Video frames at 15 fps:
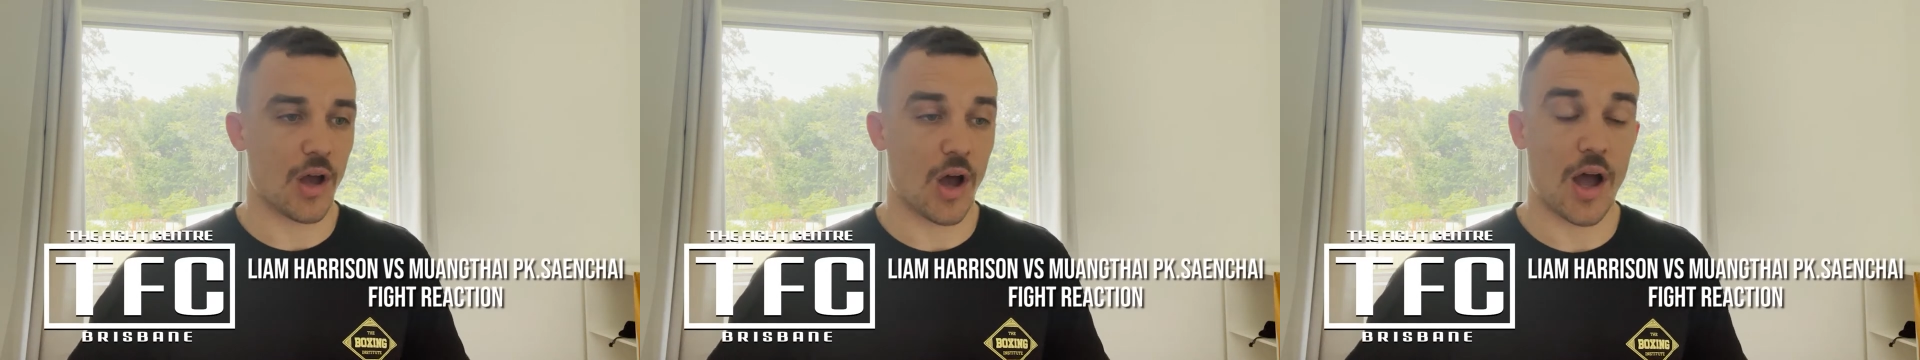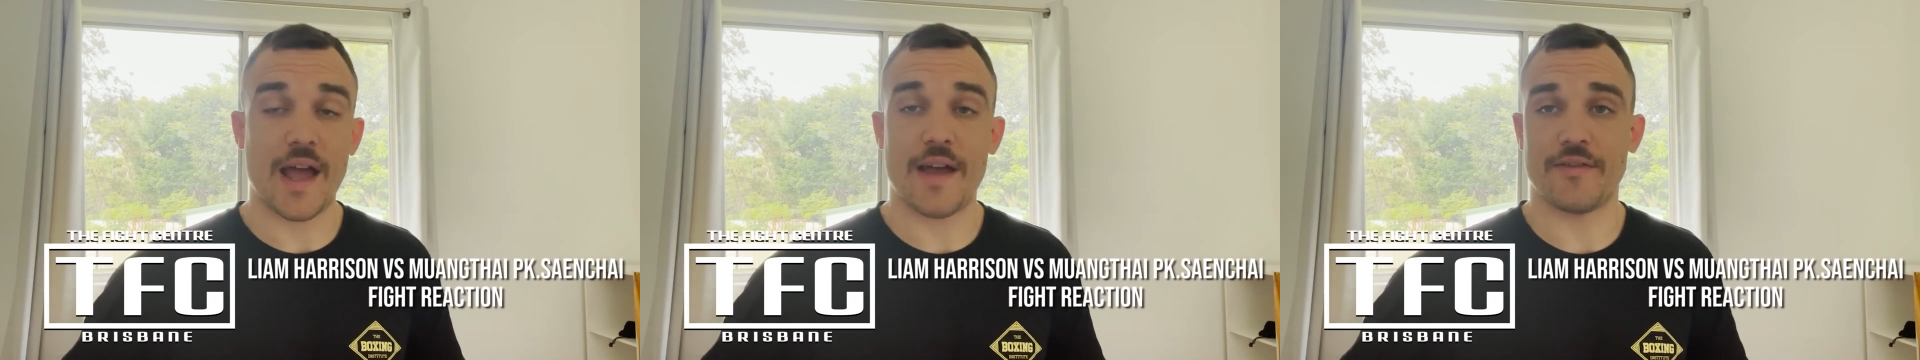
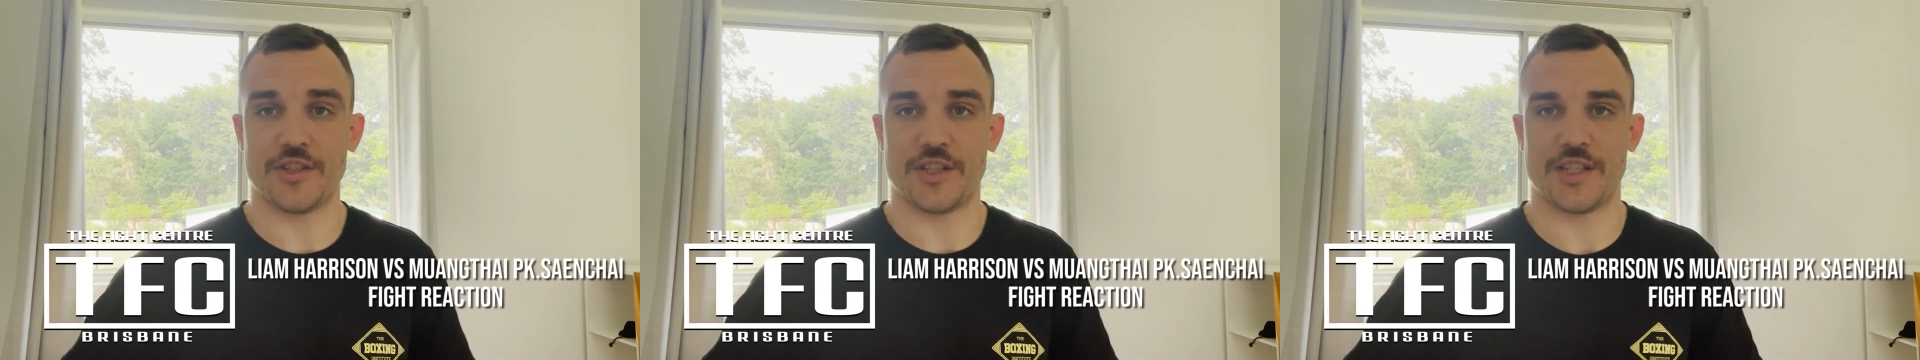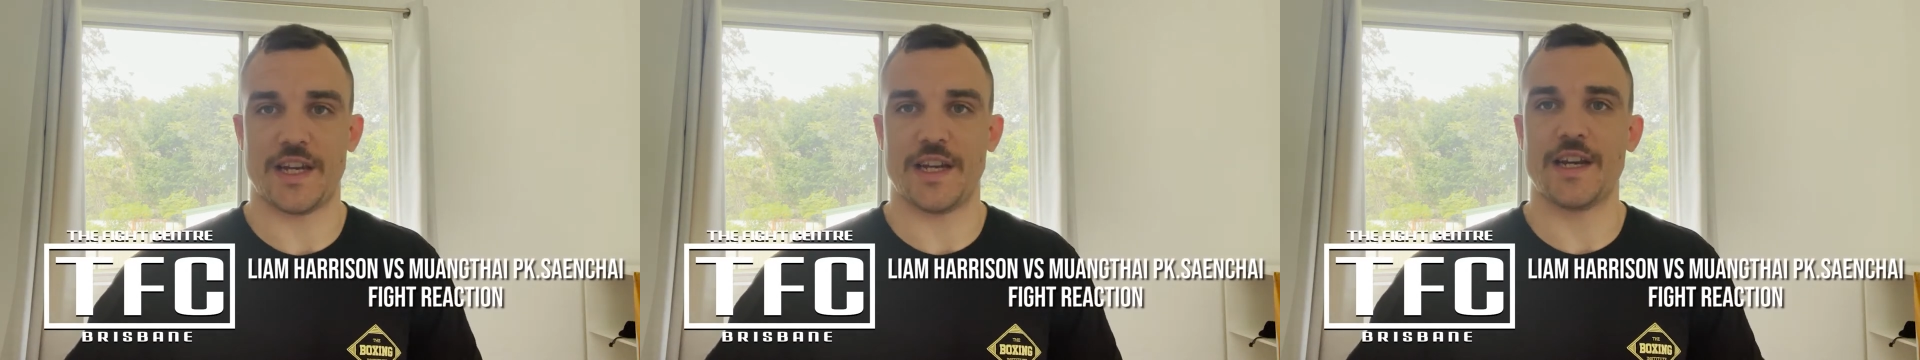I
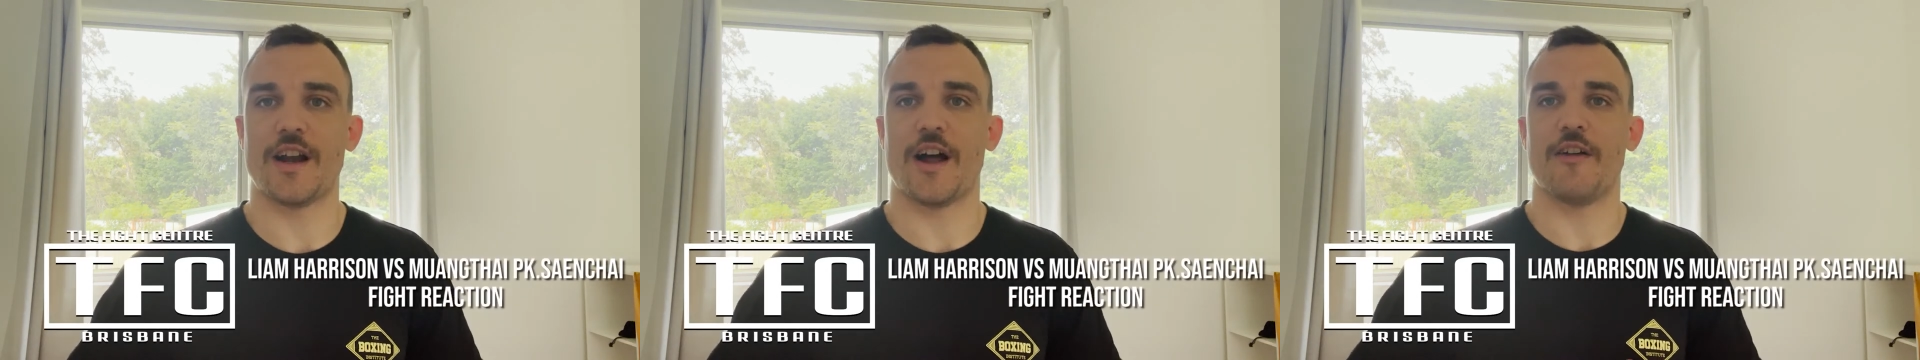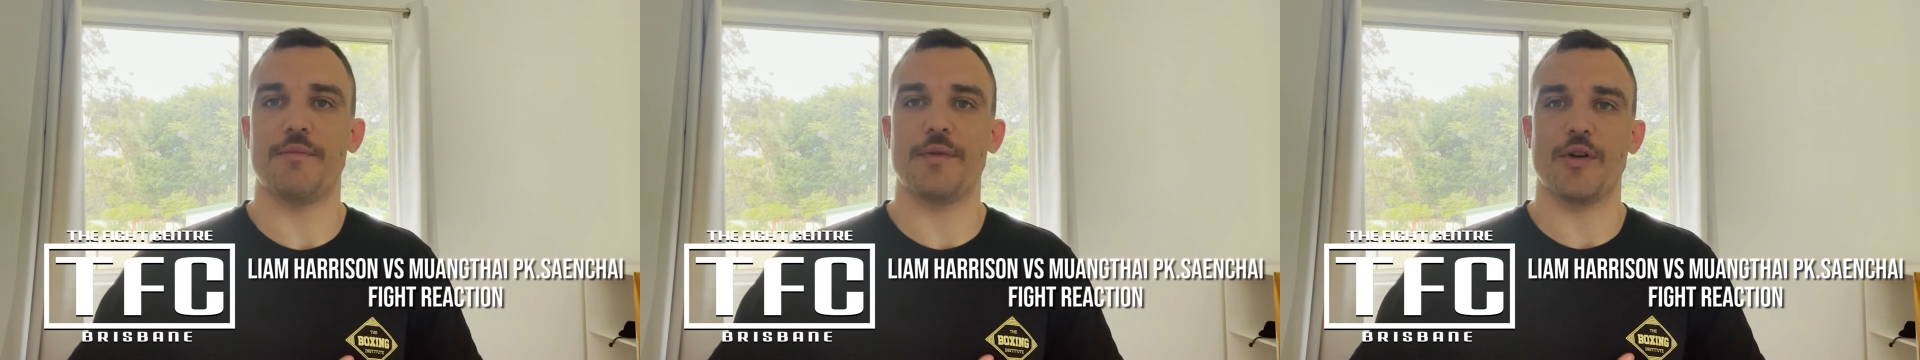haven't seen
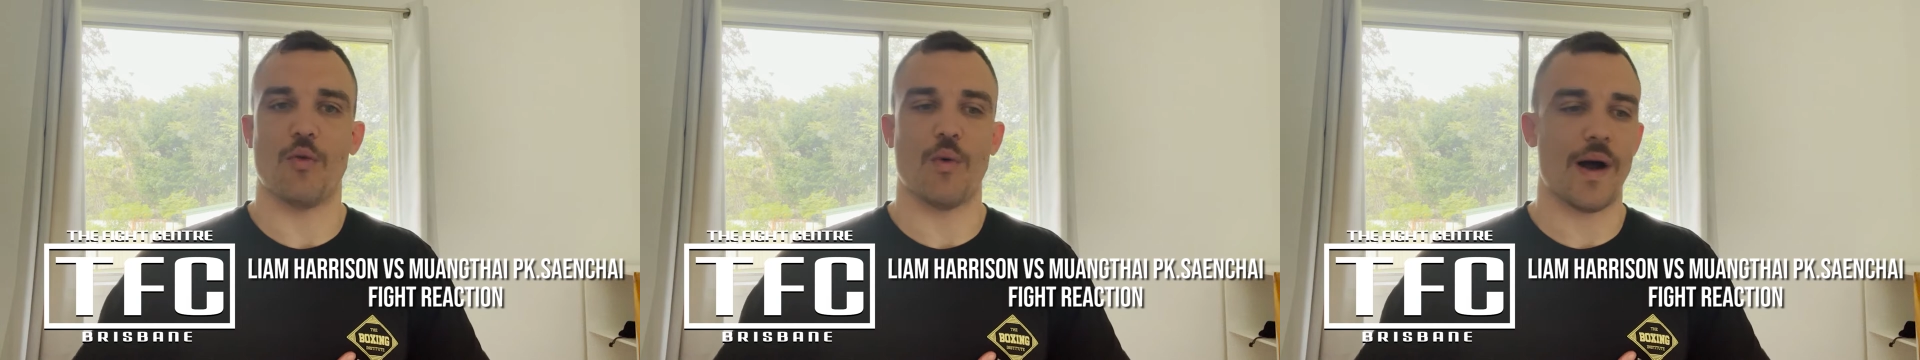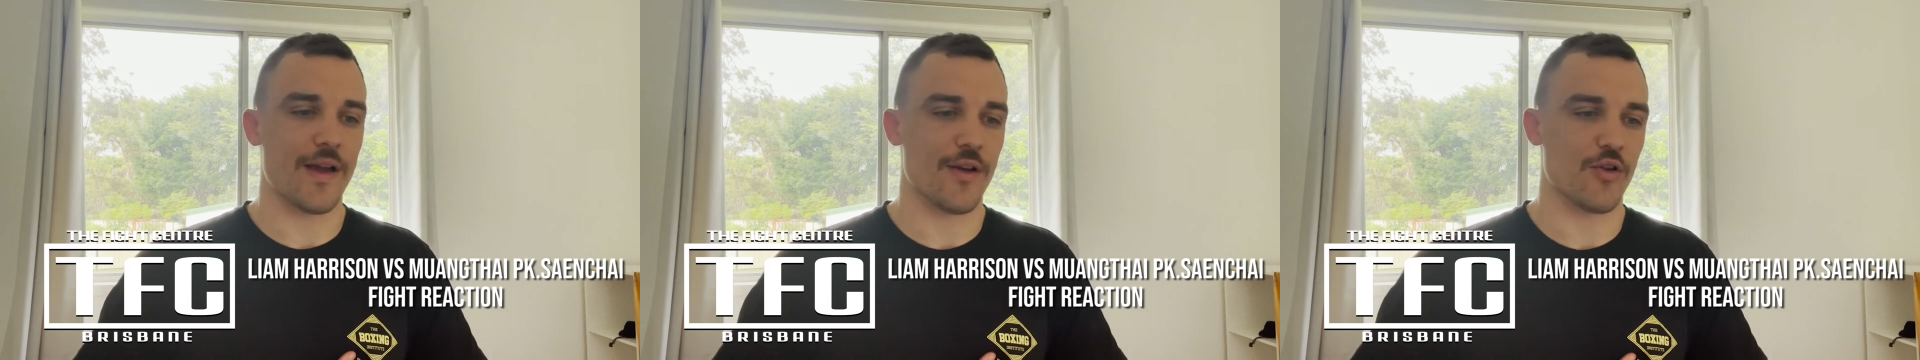it. I've been
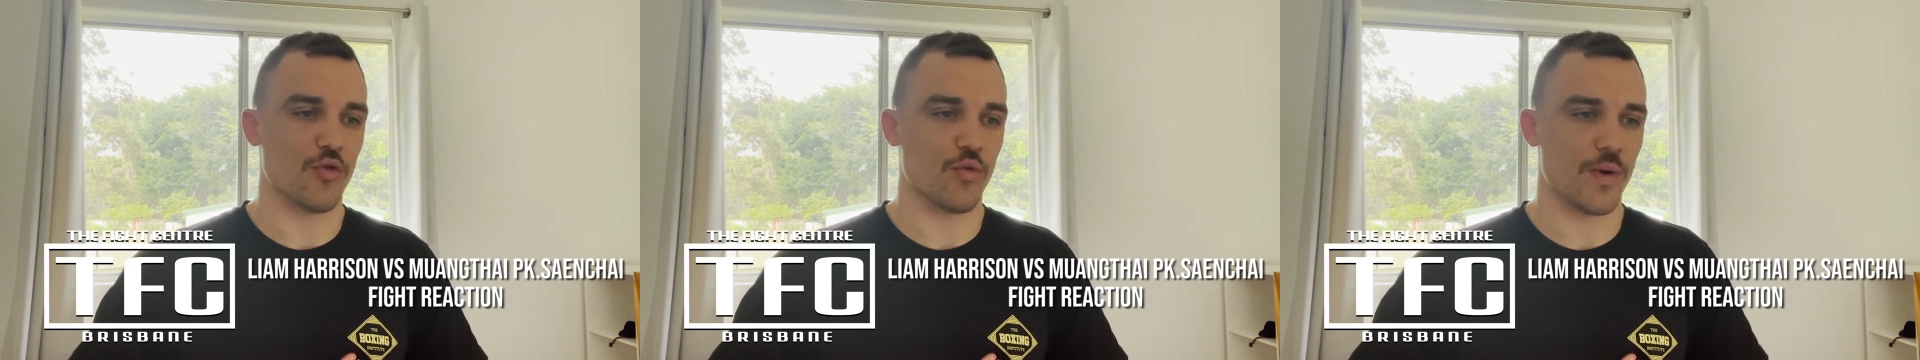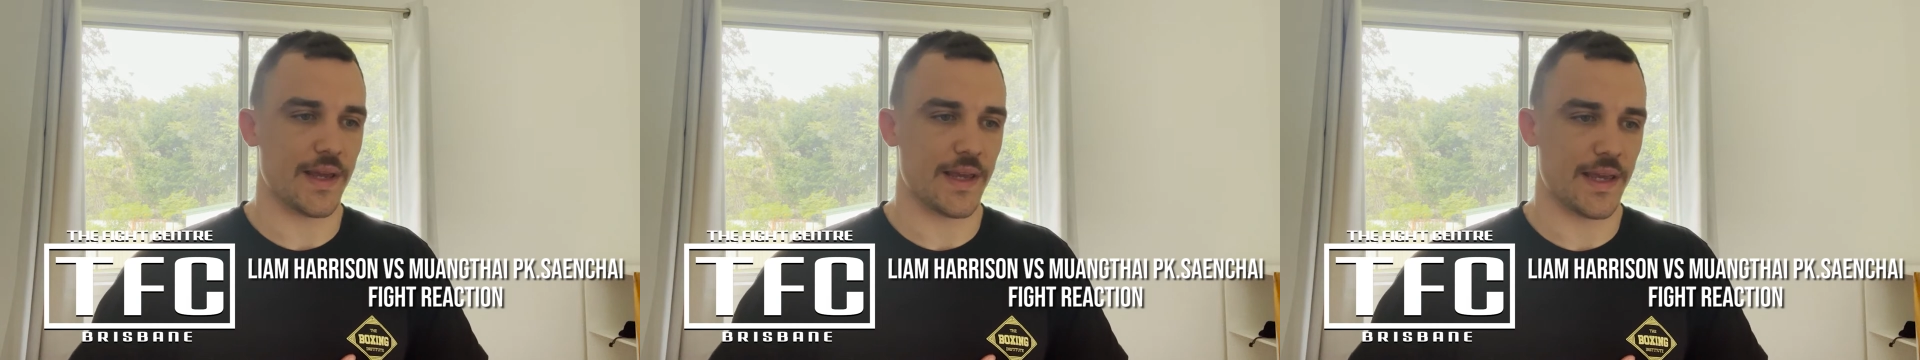away
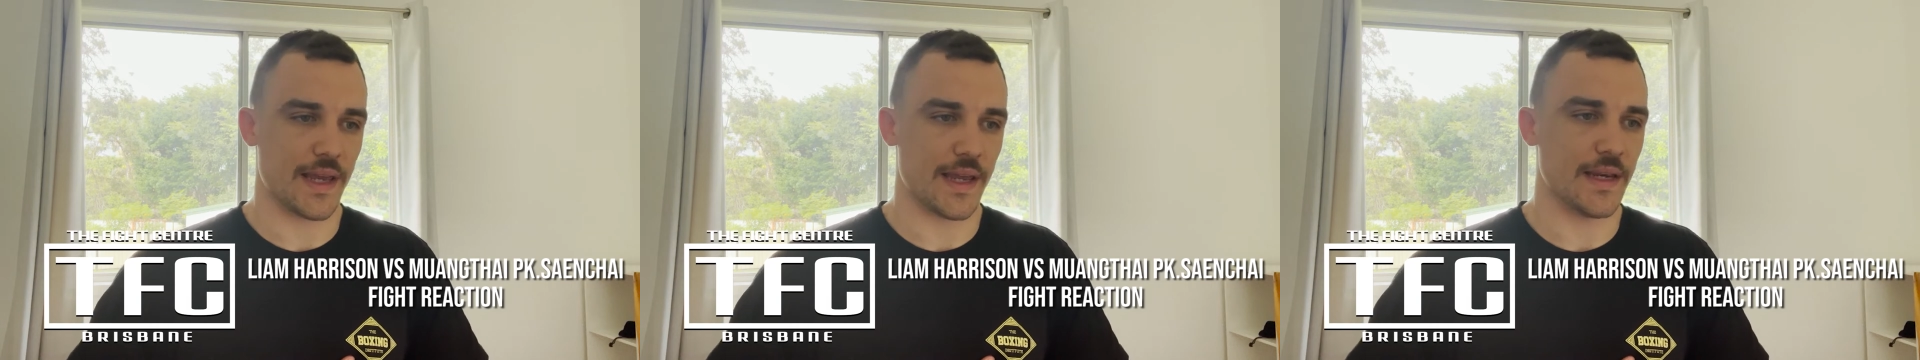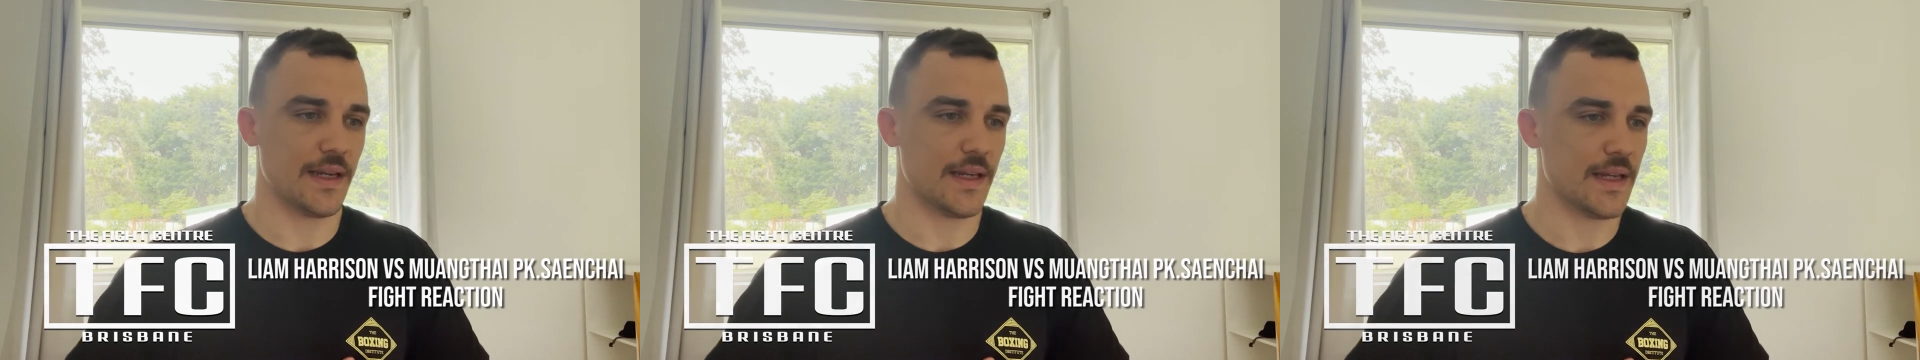all
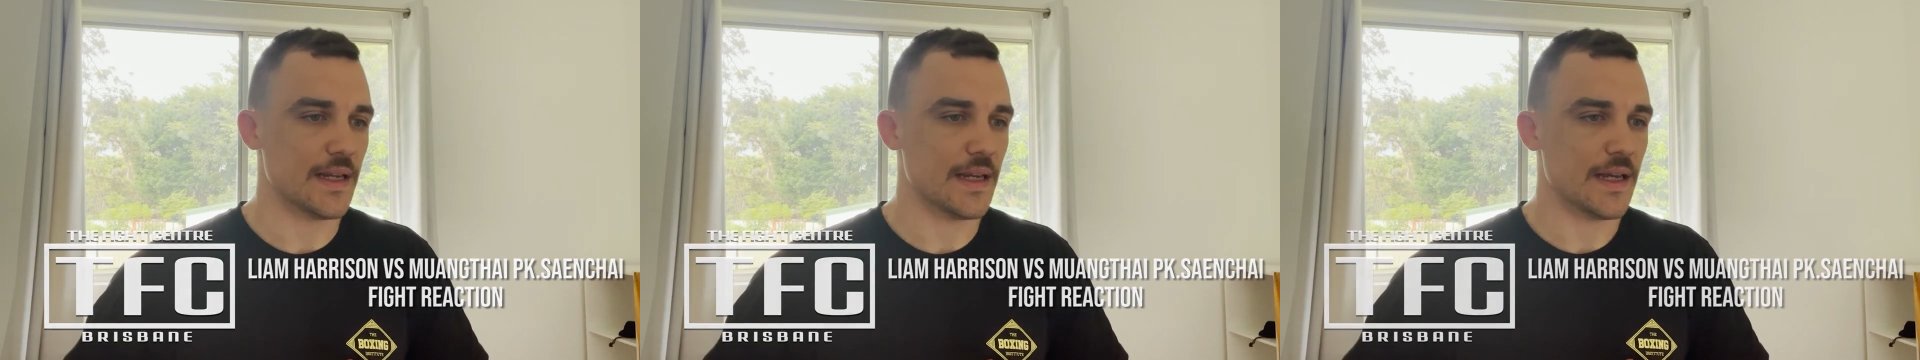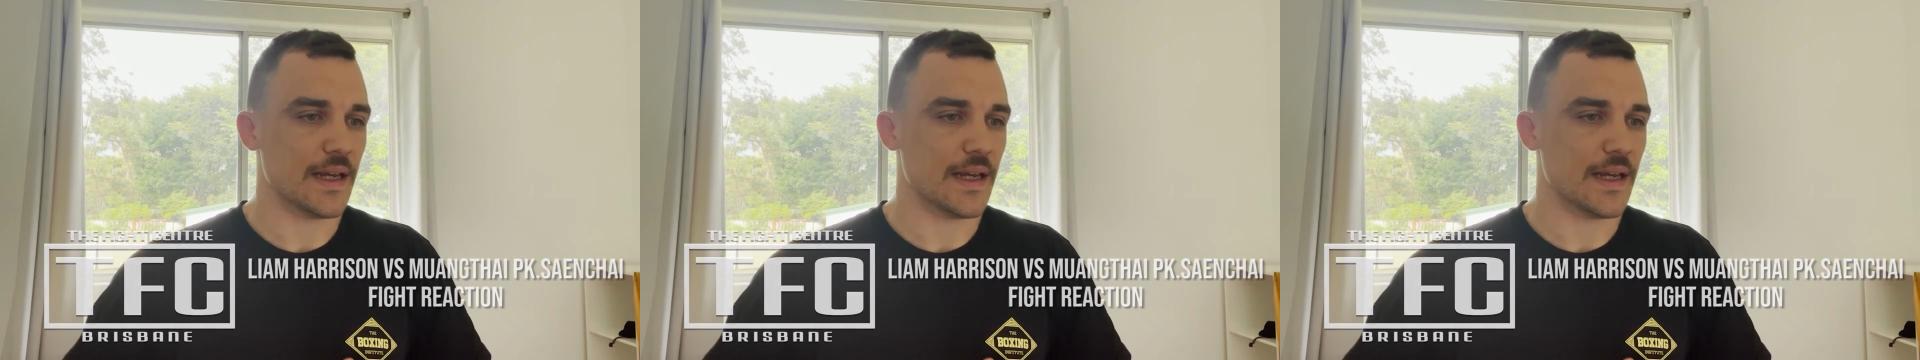weekend.